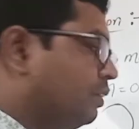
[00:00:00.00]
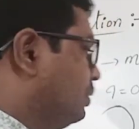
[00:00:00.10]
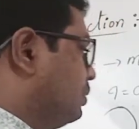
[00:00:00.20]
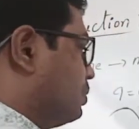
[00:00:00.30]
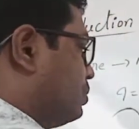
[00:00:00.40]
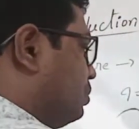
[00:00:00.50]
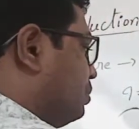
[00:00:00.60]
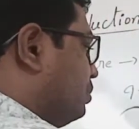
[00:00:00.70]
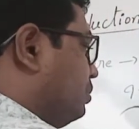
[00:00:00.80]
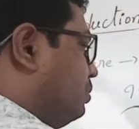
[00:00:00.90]
So
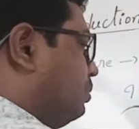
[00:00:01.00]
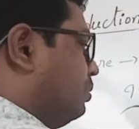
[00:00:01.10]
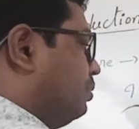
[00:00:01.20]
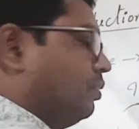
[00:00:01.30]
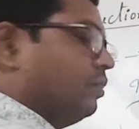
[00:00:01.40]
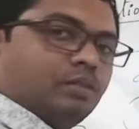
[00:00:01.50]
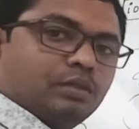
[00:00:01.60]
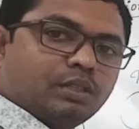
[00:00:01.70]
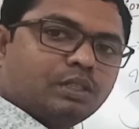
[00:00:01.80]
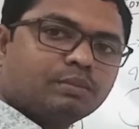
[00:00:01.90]

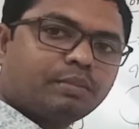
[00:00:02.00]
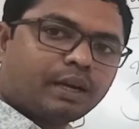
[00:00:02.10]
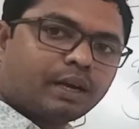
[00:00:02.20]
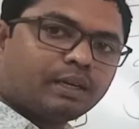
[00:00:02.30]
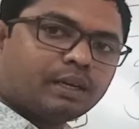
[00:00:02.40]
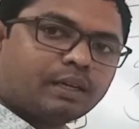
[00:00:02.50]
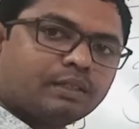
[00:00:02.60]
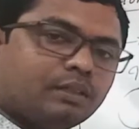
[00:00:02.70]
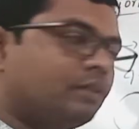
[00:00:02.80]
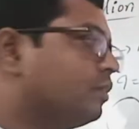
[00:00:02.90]
this is by
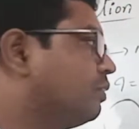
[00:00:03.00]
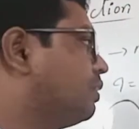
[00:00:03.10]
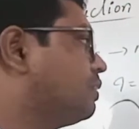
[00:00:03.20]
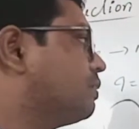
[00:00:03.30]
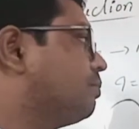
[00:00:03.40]
attraction, this is by